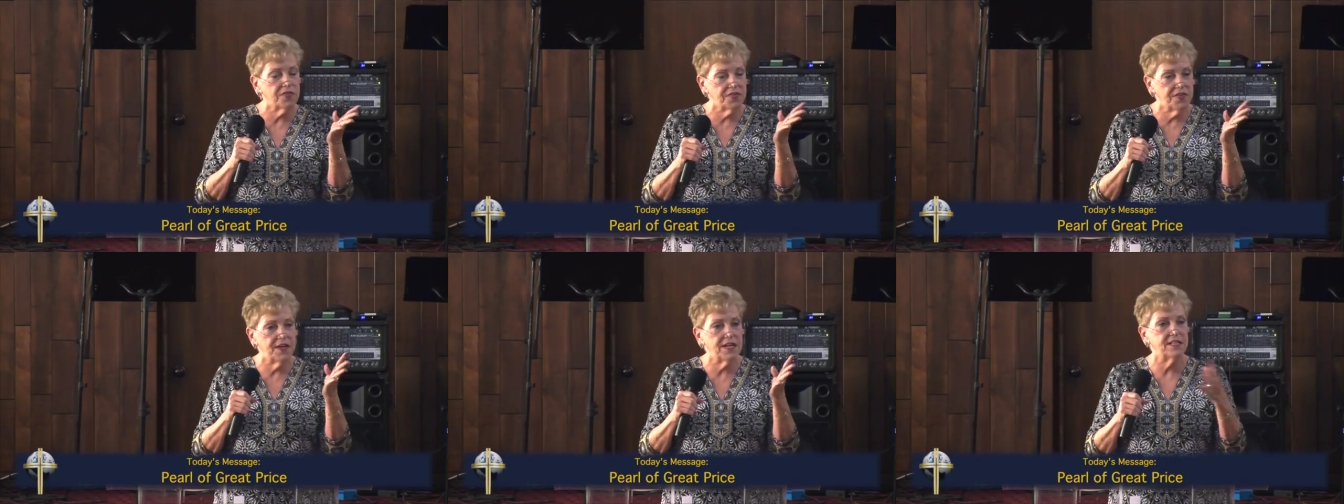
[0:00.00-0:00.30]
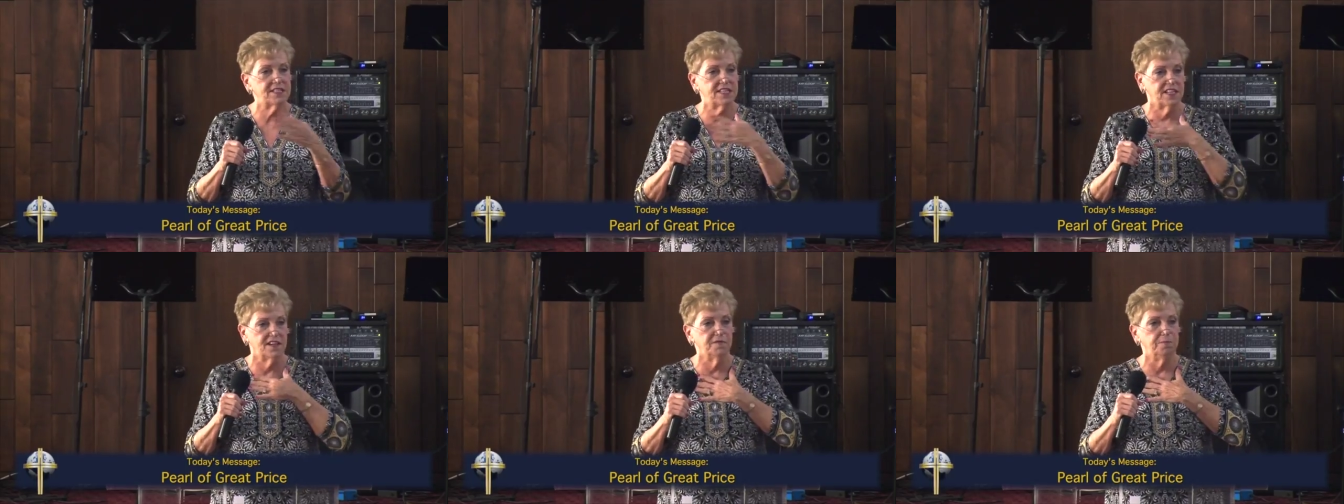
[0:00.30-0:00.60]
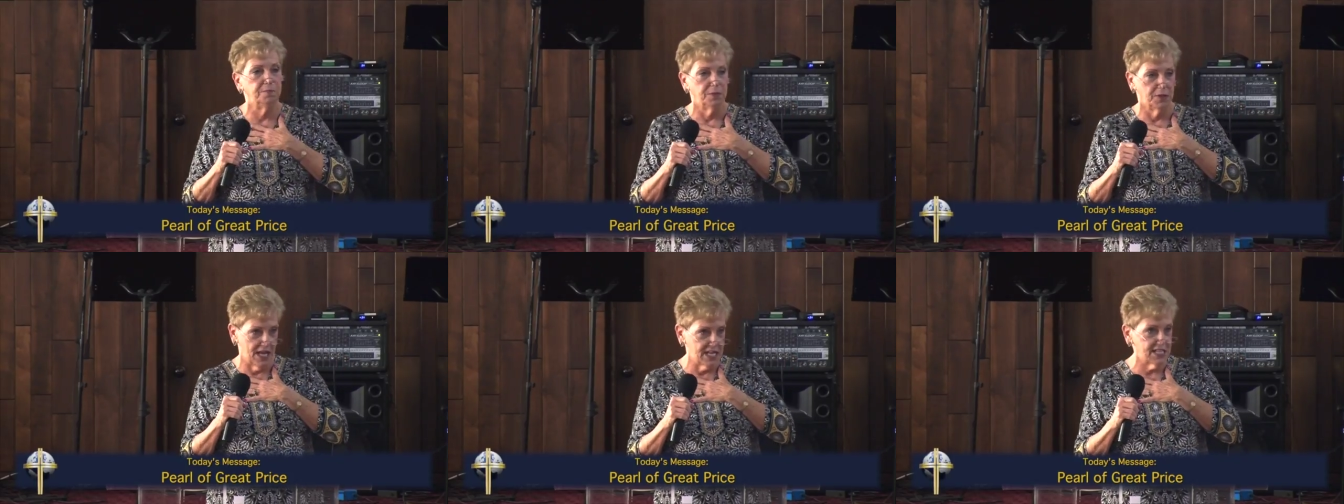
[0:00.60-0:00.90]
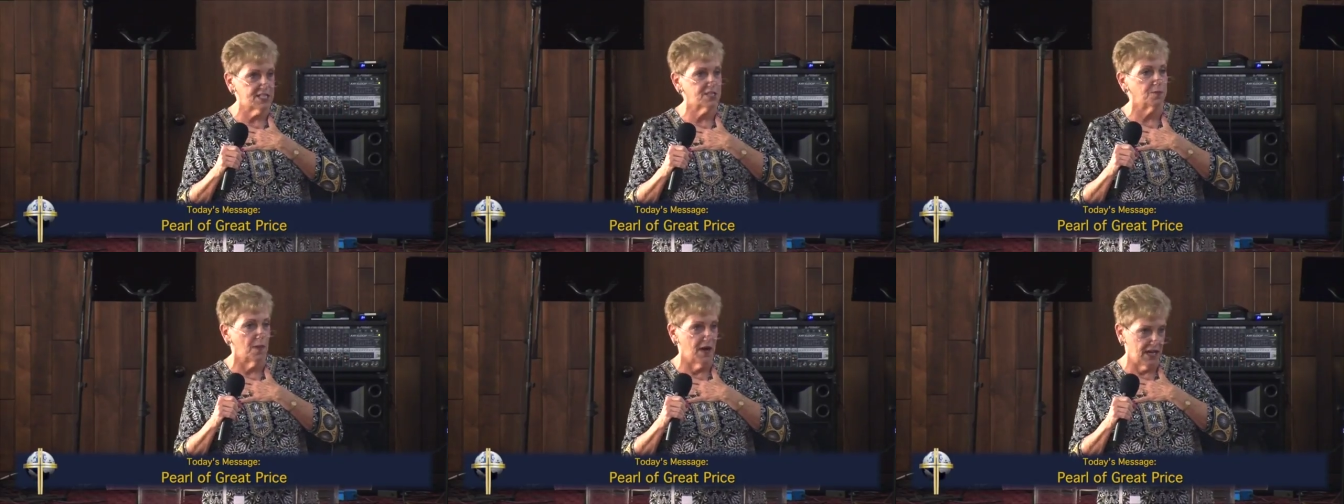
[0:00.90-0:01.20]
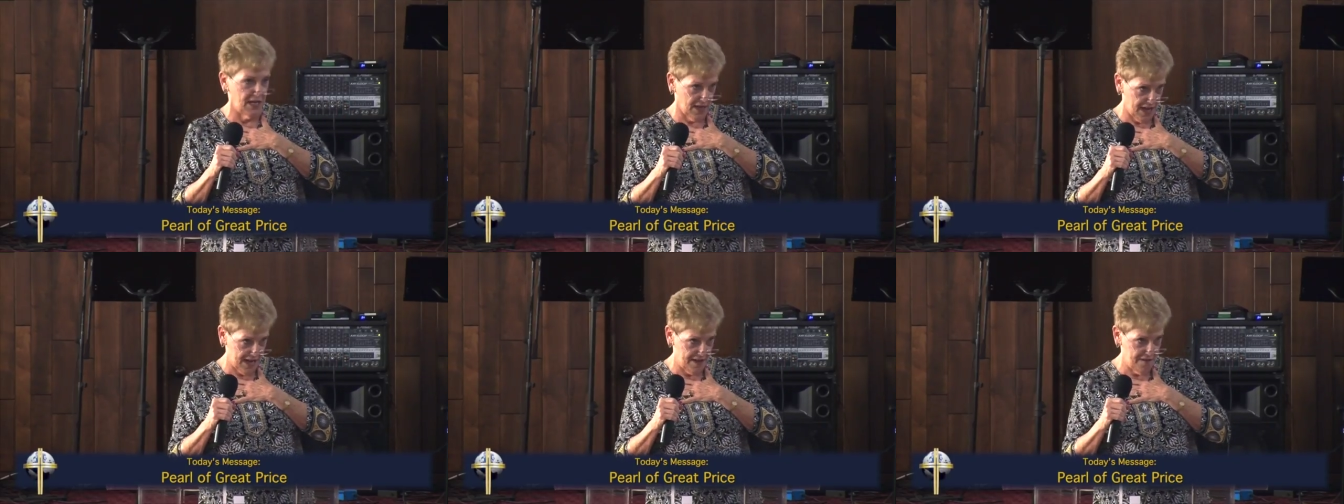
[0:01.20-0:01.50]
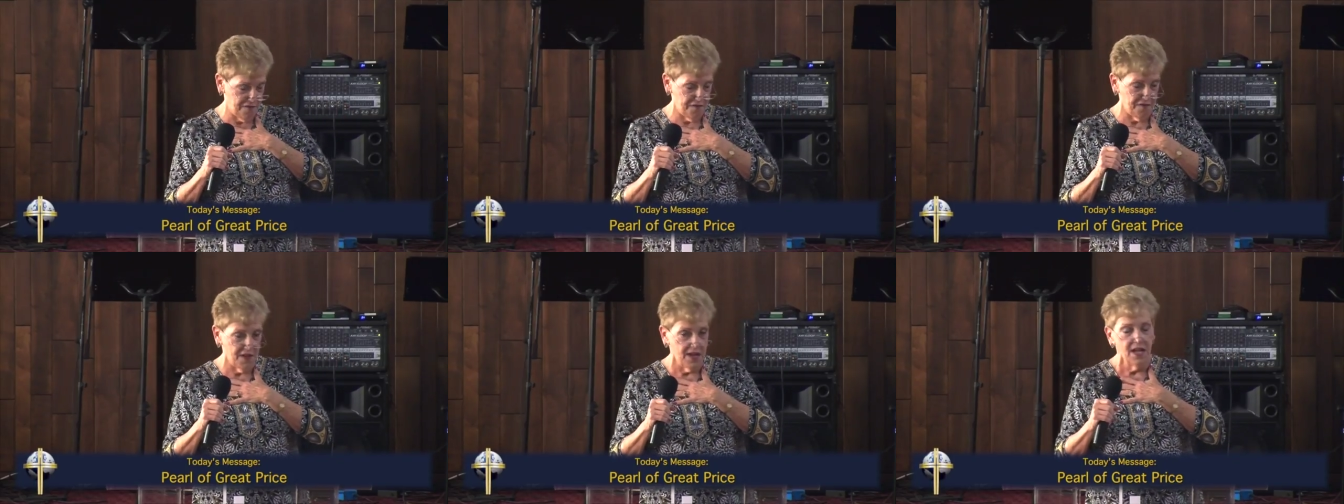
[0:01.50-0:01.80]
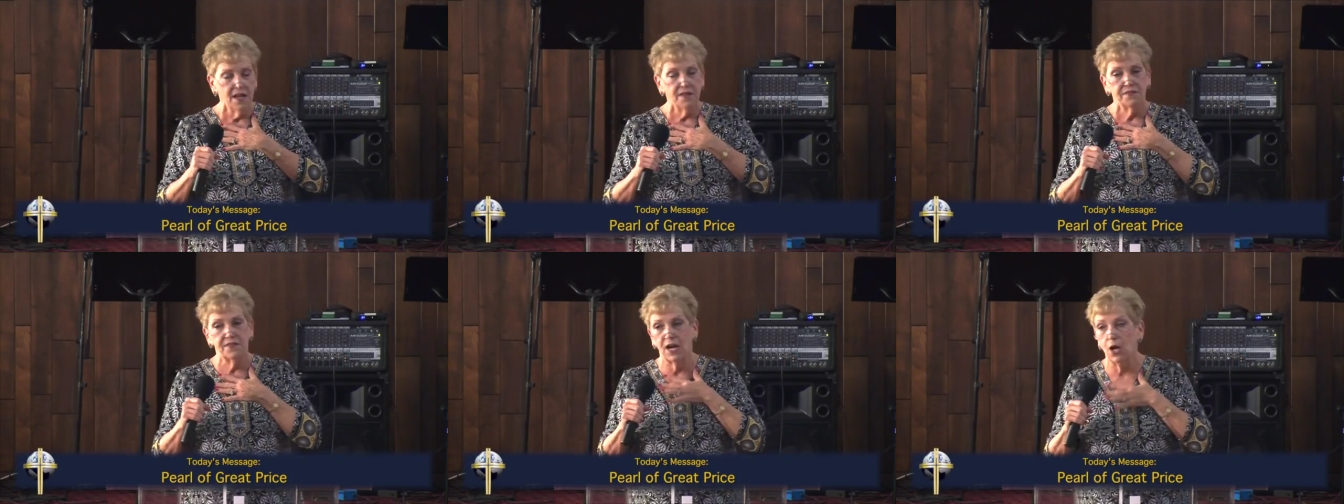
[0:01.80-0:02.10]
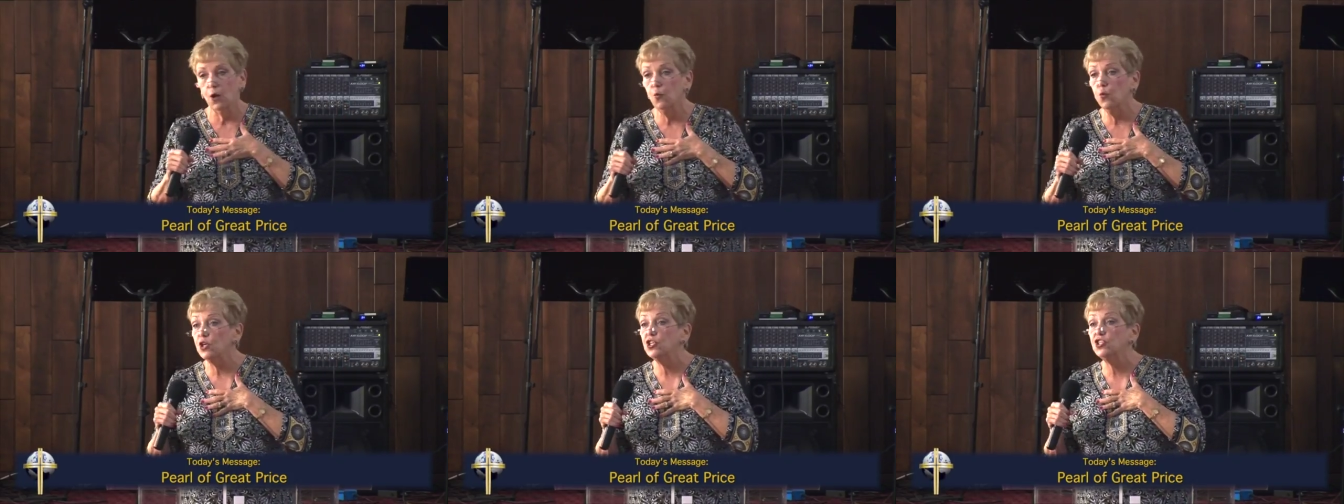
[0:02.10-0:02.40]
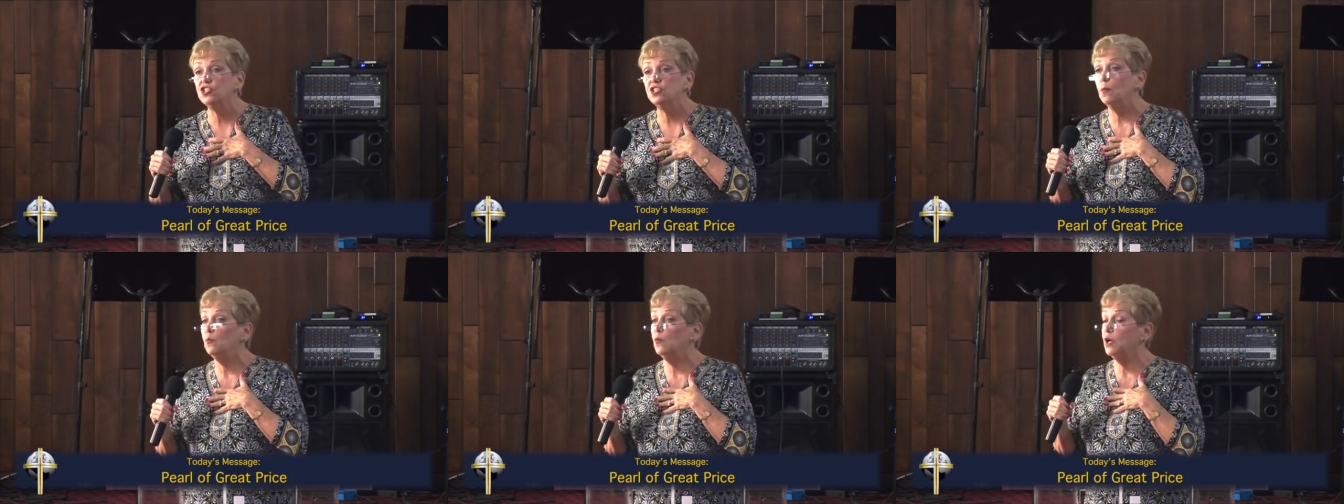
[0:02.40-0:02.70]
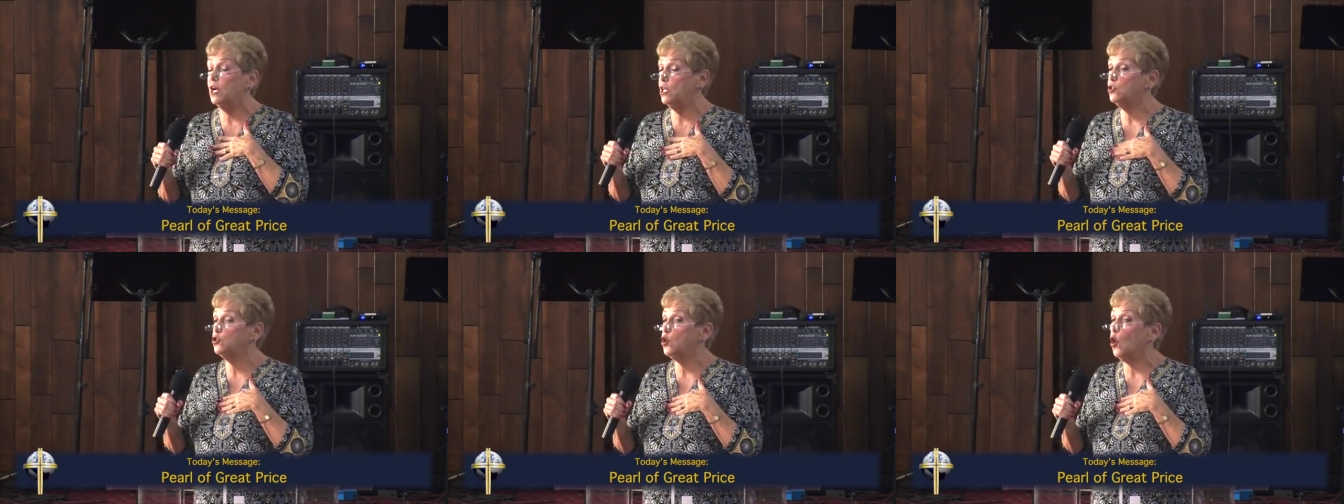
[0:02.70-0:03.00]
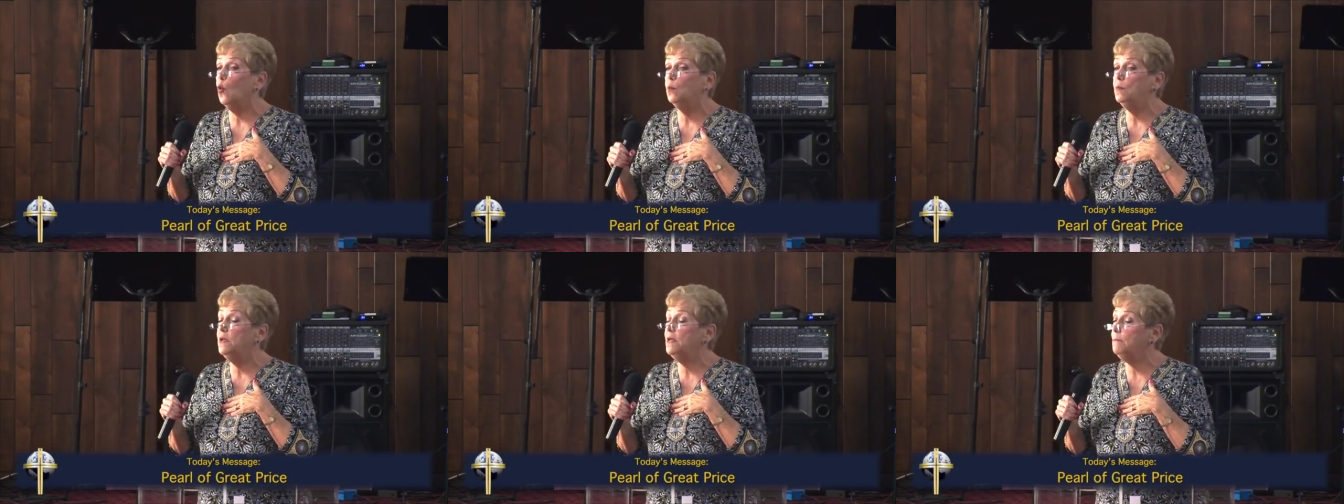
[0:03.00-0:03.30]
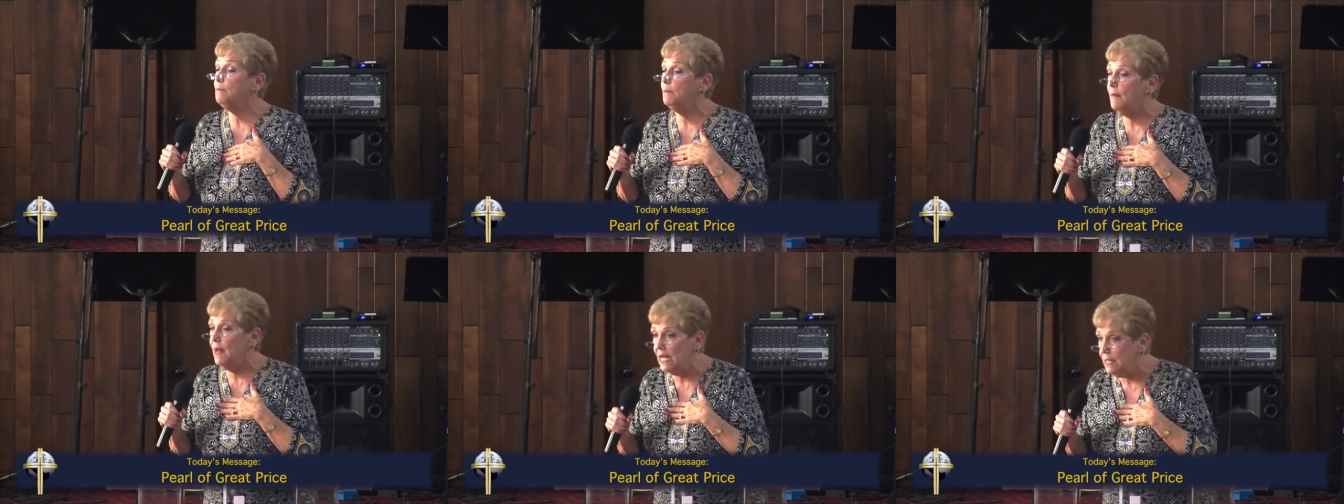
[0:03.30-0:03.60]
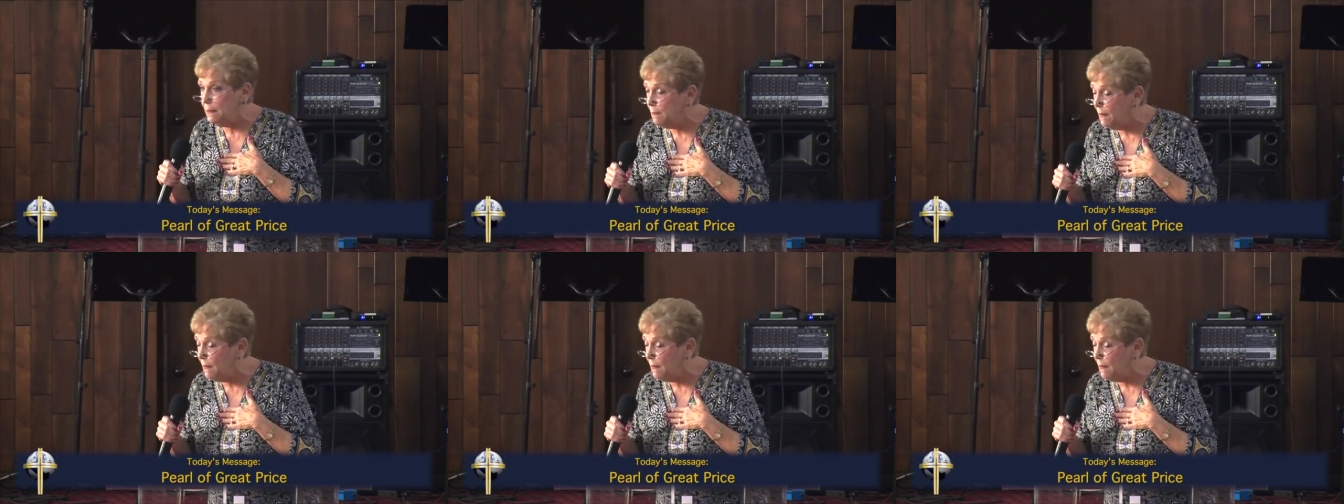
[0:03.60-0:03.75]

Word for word: things that have blessed my life that I wish someone had told me many,